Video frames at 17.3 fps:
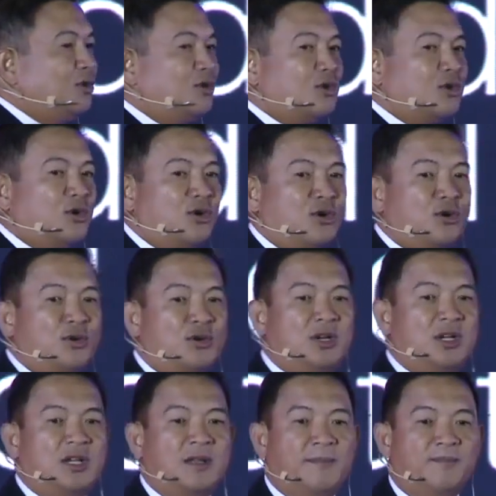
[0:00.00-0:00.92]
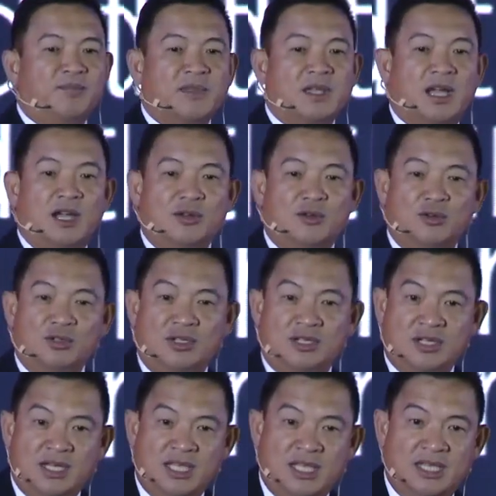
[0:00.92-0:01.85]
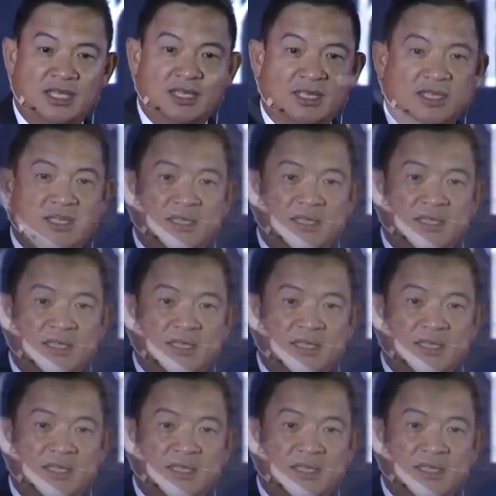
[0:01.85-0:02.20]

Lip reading: grow a good tree.